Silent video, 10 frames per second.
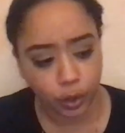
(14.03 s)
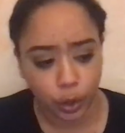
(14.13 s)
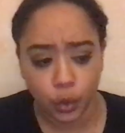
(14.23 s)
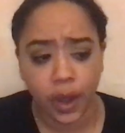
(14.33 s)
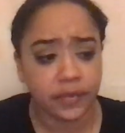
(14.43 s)

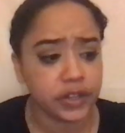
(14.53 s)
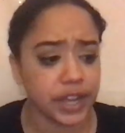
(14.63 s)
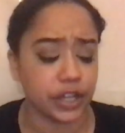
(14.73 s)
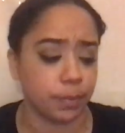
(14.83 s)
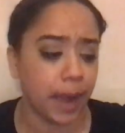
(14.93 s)
Whoever's
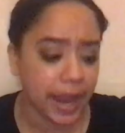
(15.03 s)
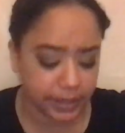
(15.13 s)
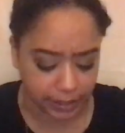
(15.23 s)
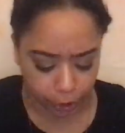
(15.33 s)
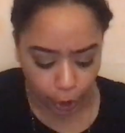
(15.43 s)
on your mind,
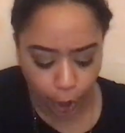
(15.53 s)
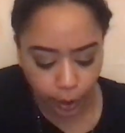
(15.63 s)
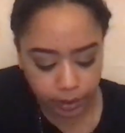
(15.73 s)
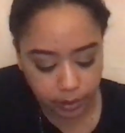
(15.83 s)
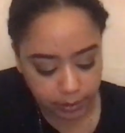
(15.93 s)
on your heart.